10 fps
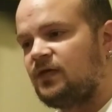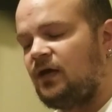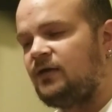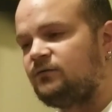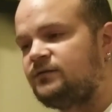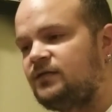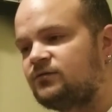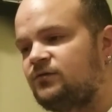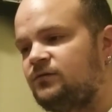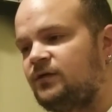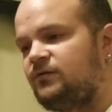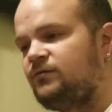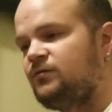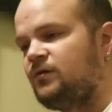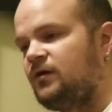idle set screw like you
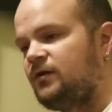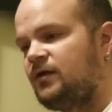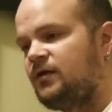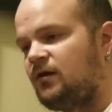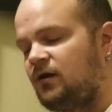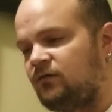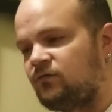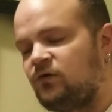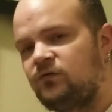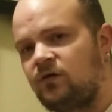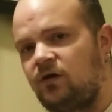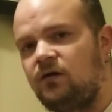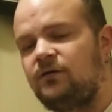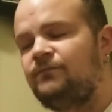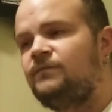do on a on-road car.